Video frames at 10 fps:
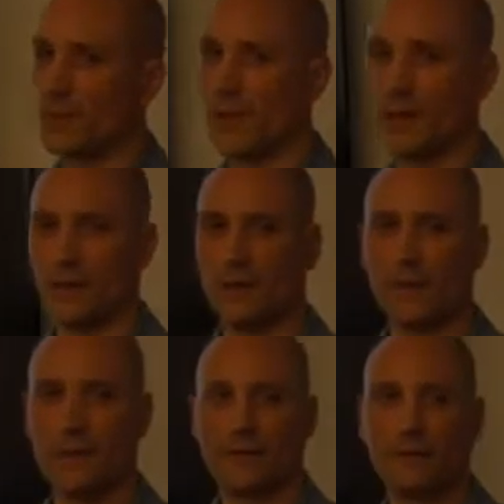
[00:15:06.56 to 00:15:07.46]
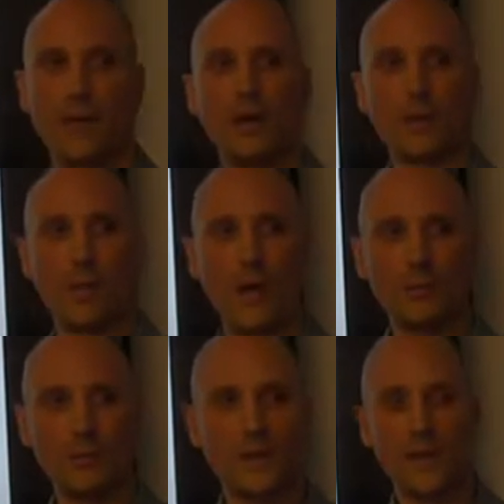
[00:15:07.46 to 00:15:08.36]
we'll only have
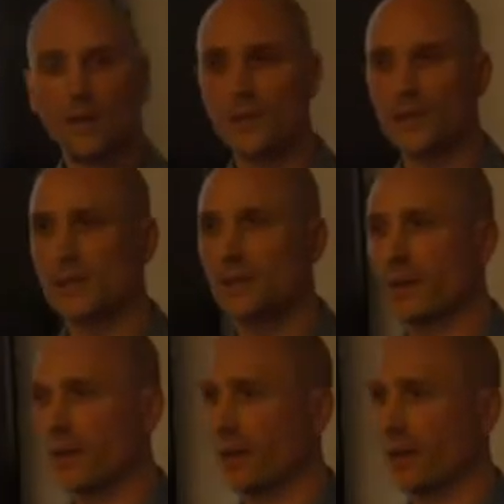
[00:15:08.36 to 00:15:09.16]
one public key which is